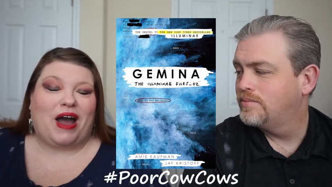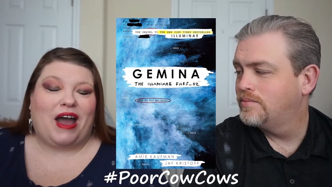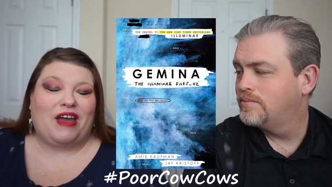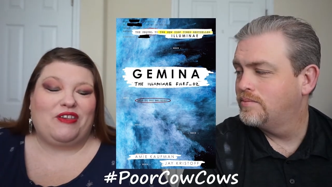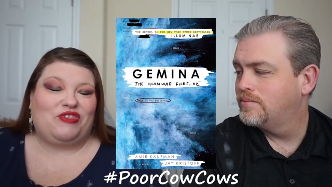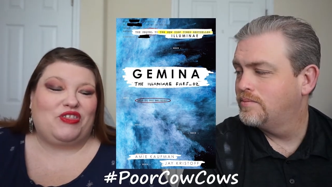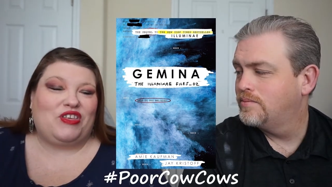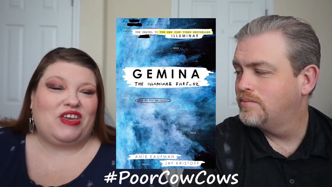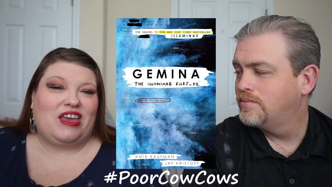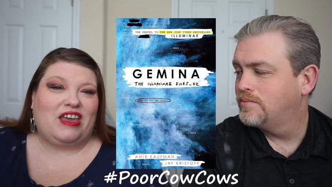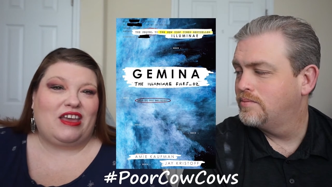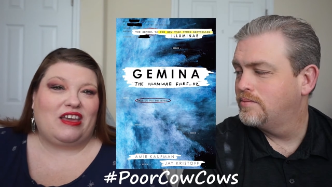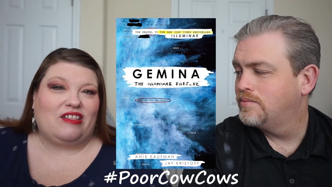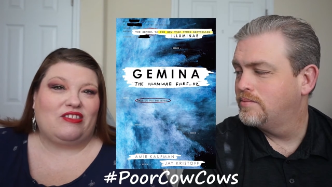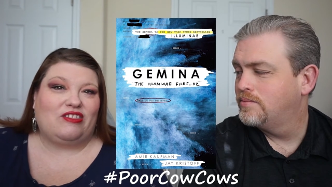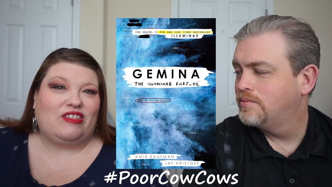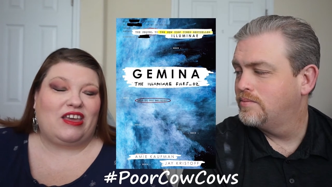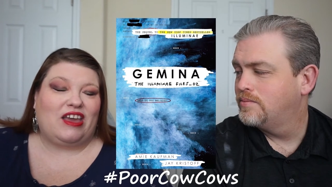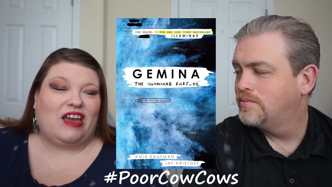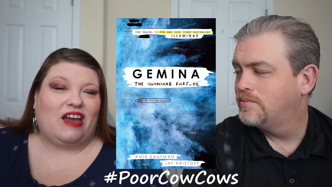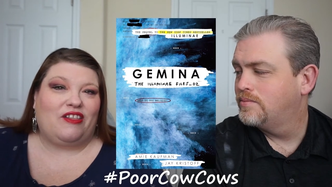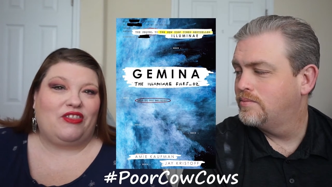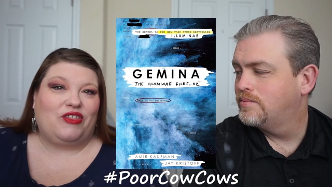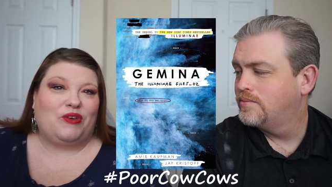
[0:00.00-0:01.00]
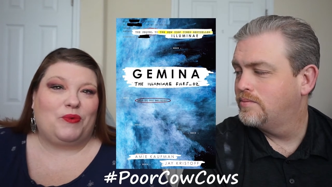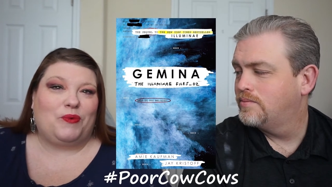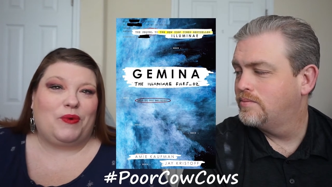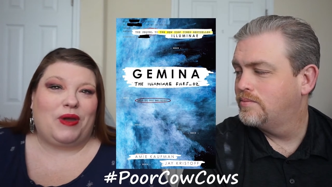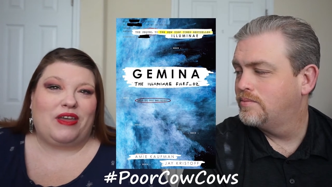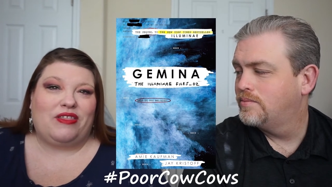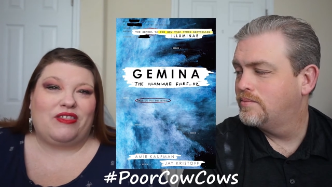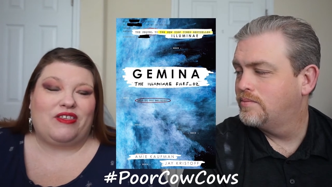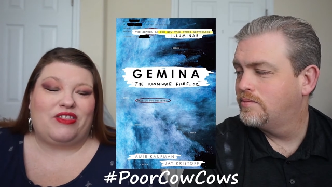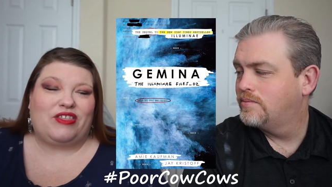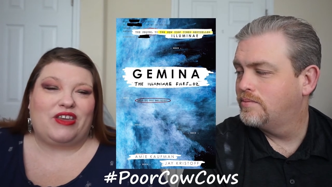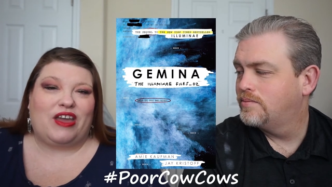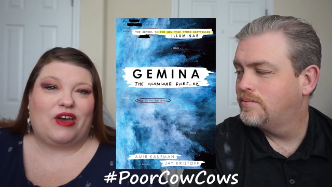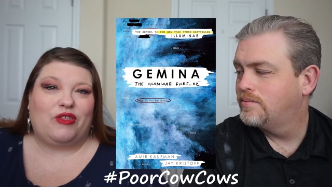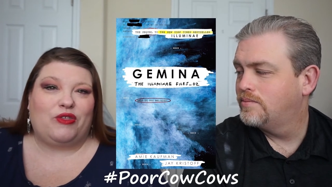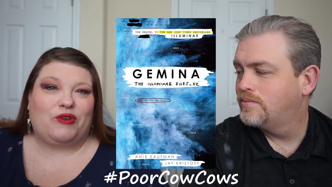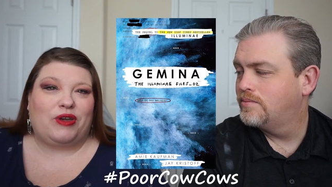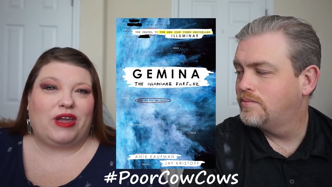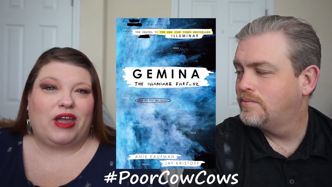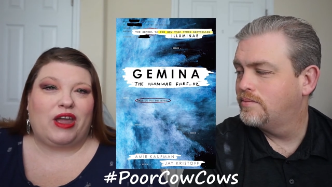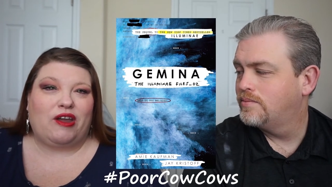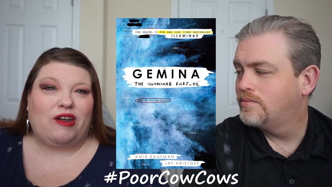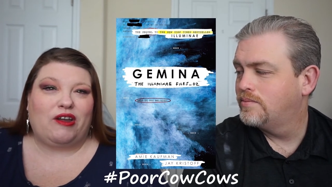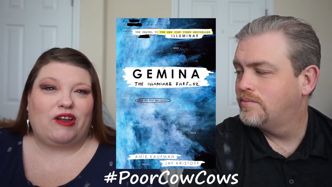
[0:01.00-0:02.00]
Speaker 1: I think the the way that the
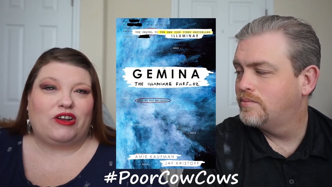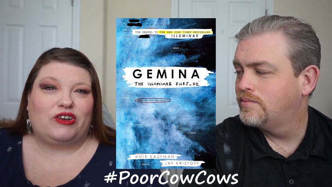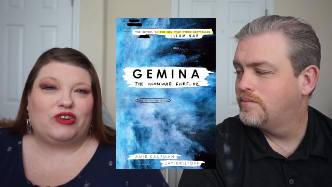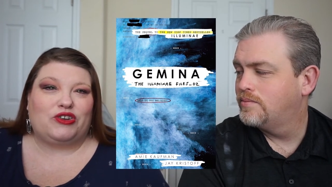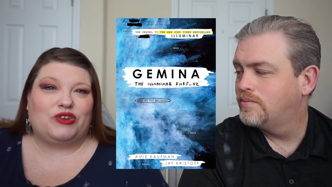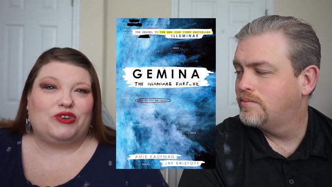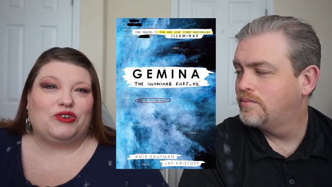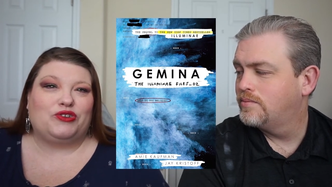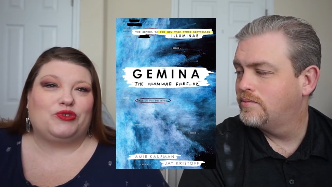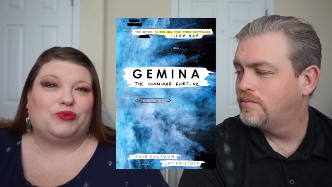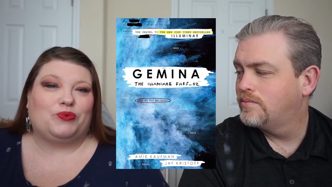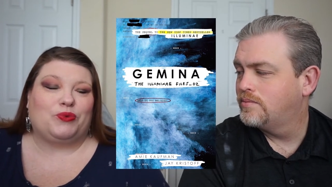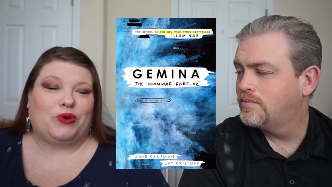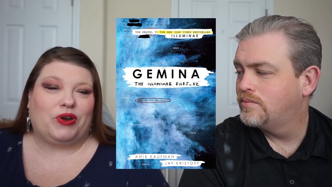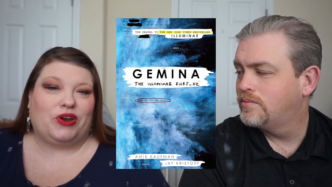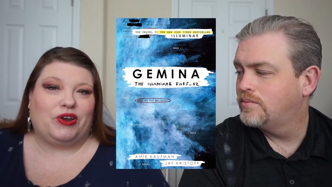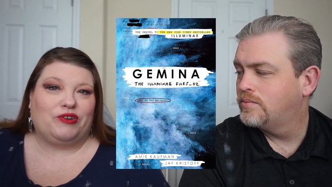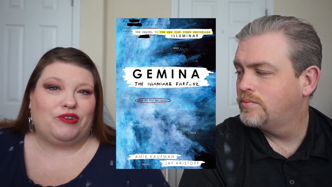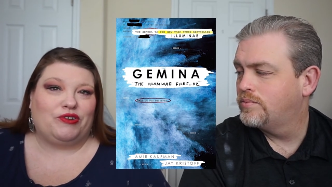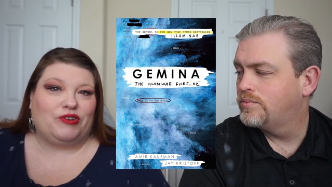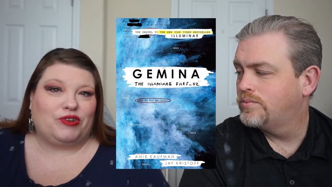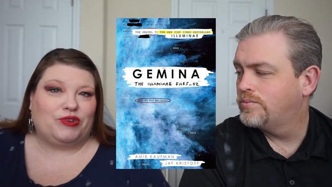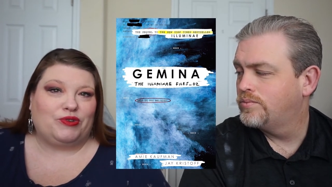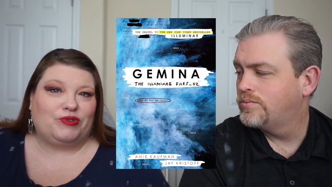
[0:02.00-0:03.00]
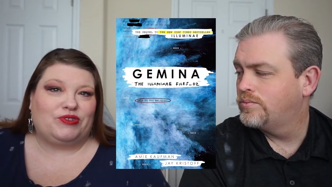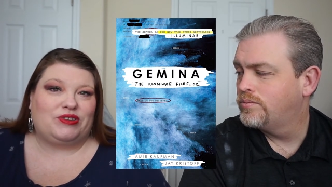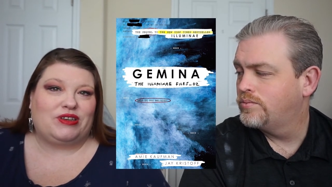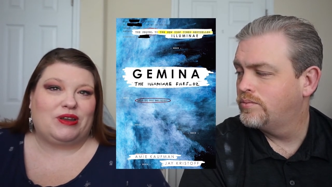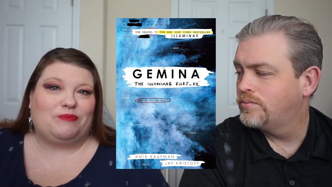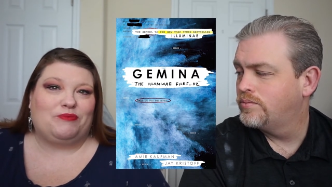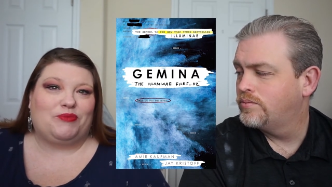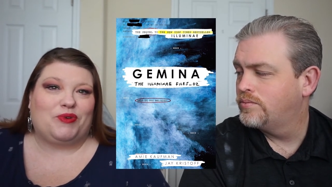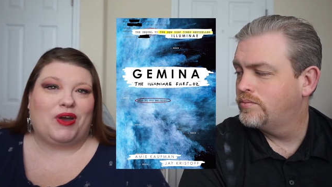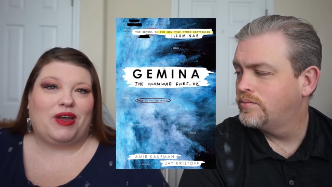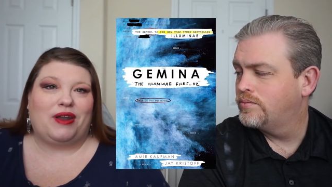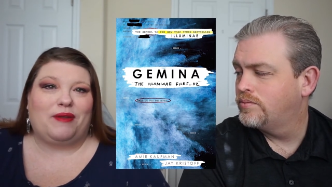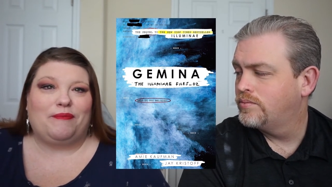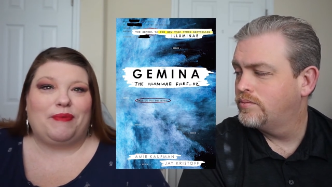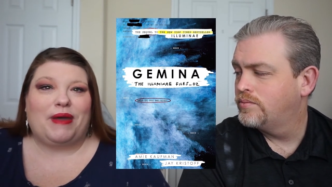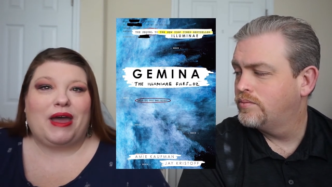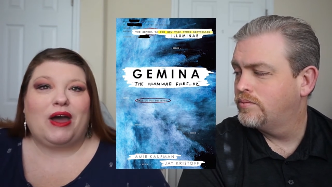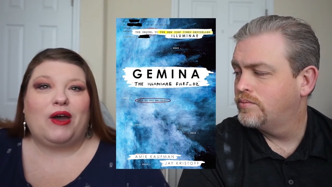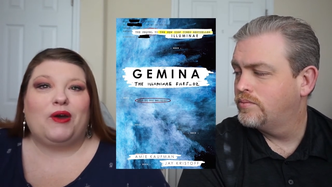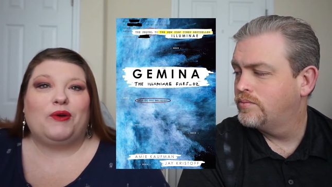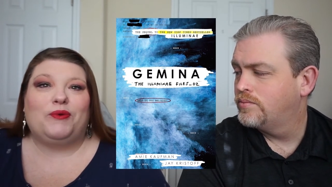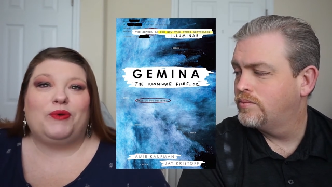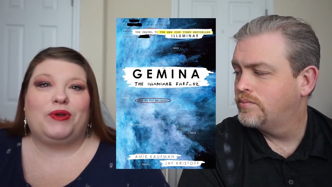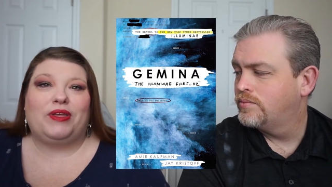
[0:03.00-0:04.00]
other characters were introduced and brought
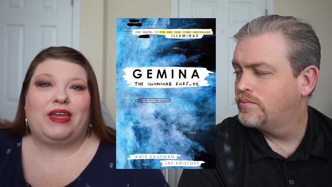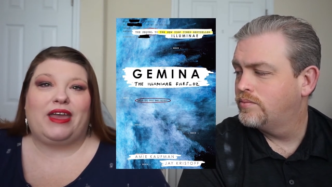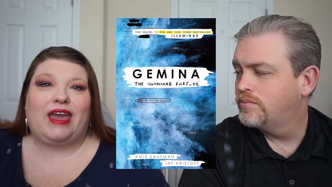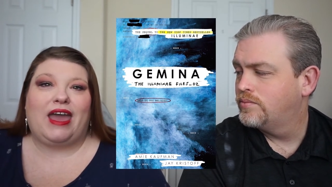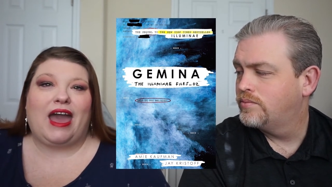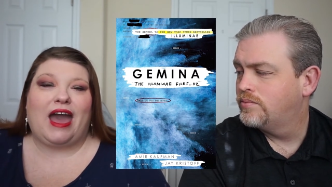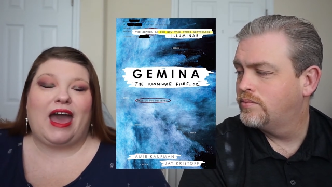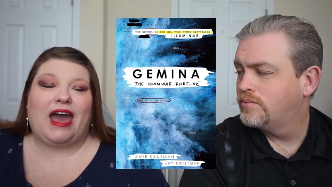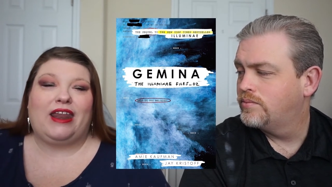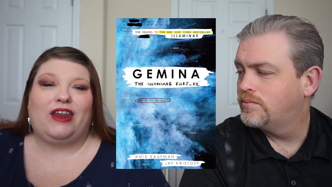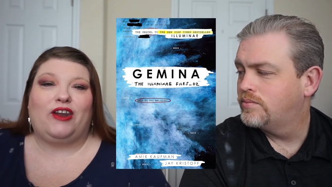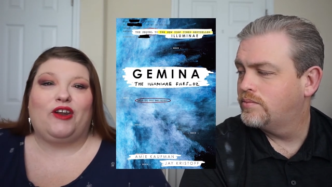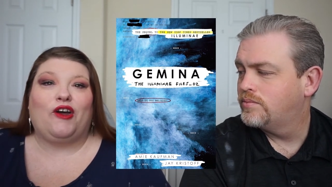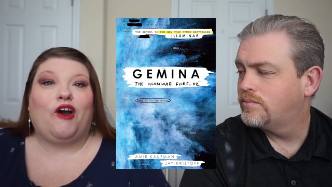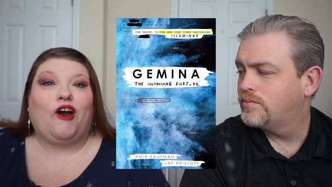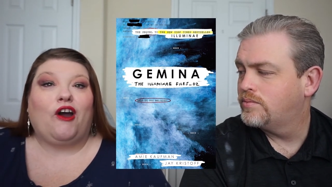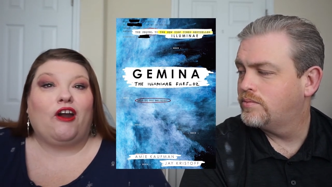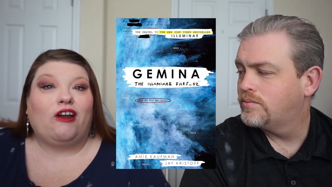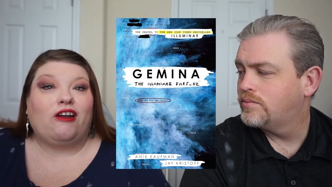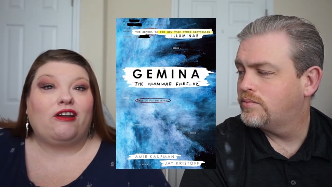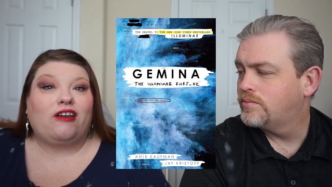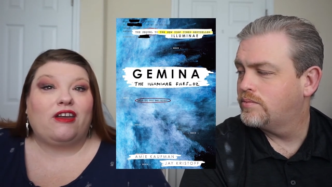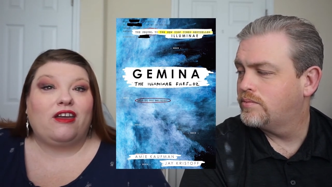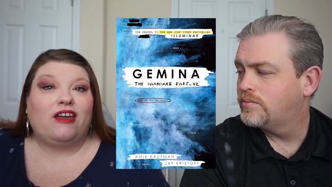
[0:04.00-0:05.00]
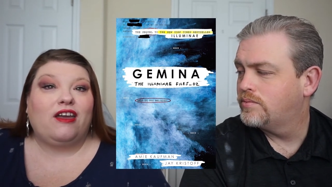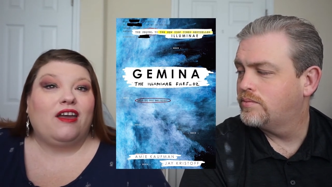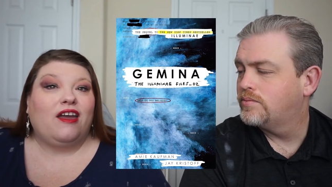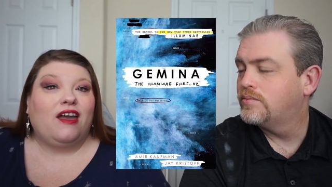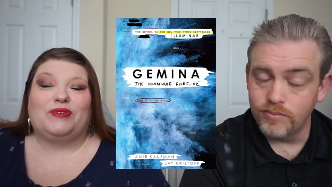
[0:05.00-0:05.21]
about really had an arc.